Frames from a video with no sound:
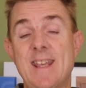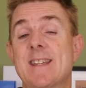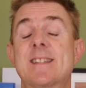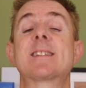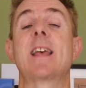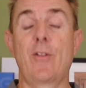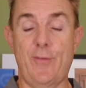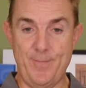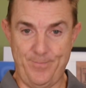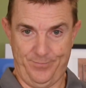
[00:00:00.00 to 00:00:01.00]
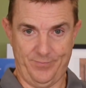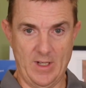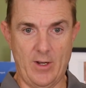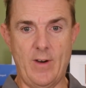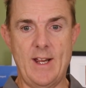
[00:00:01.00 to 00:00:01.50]
itself.
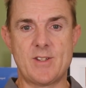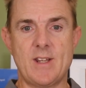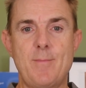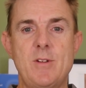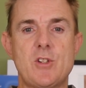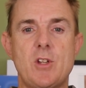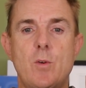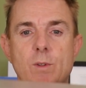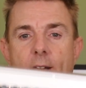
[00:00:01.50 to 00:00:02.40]
All right, so let me just hold